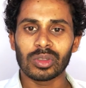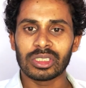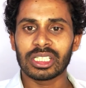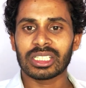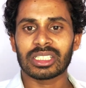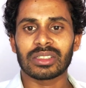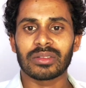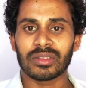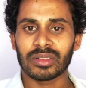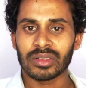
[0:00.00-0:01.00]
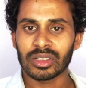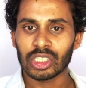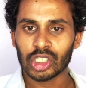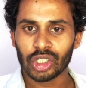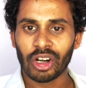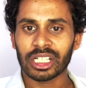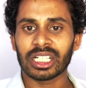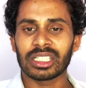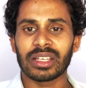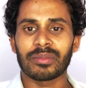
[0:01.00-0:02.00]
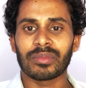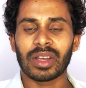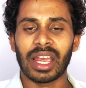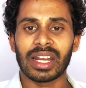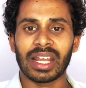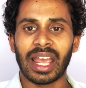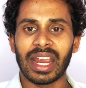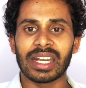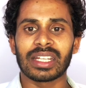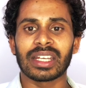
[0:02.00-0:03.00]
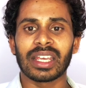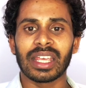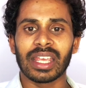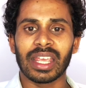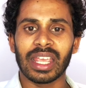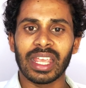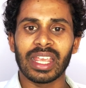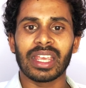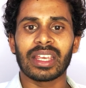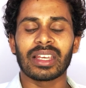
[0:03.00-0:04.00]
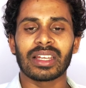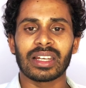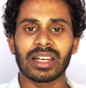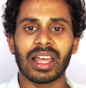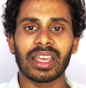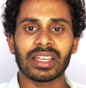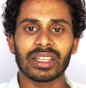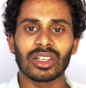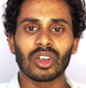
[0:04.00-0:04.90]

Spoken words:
just shorten them and add a, like